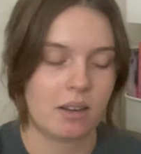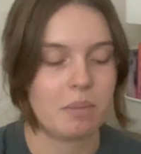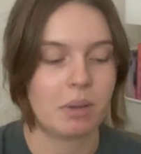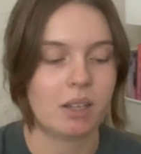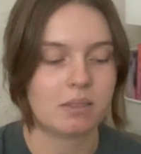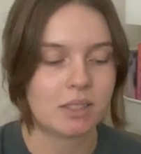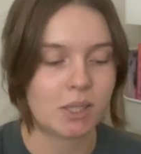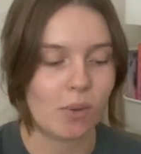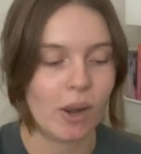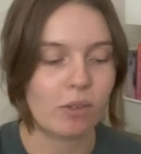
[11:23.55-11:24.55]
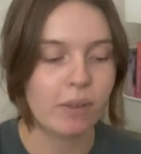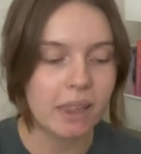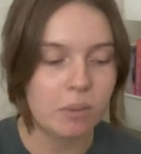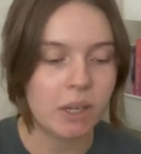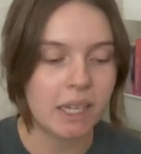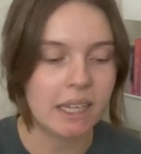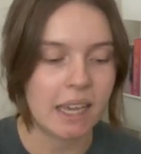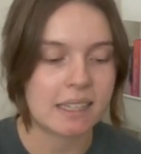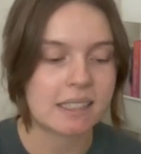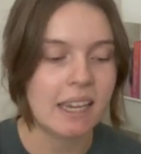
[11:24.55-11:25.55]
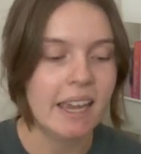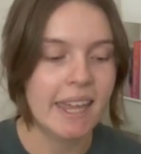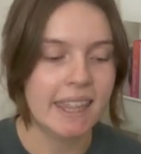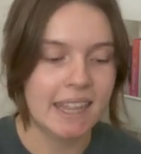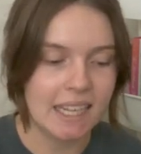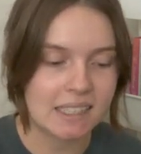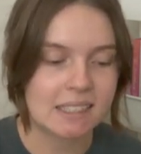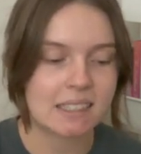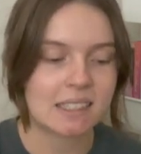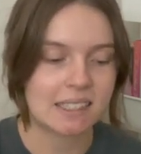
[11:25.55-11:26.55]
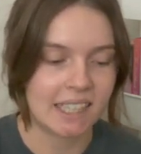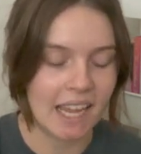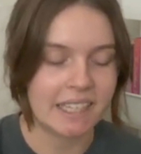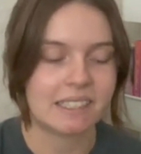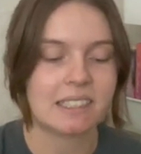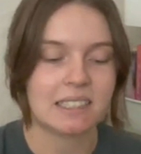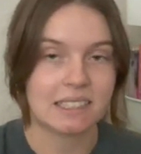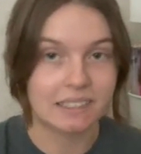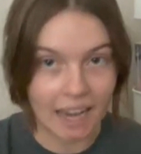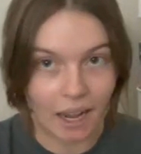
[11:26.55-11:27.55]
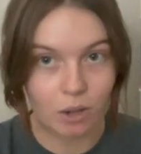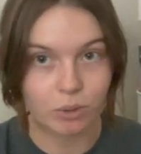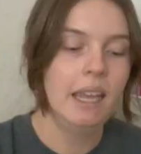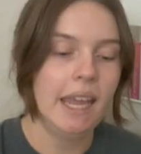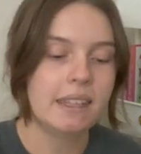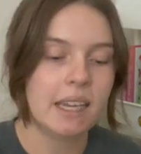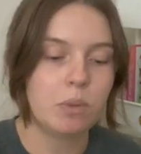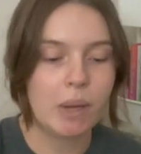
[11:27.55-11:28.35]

up on. So I really want to get this slice down. And then we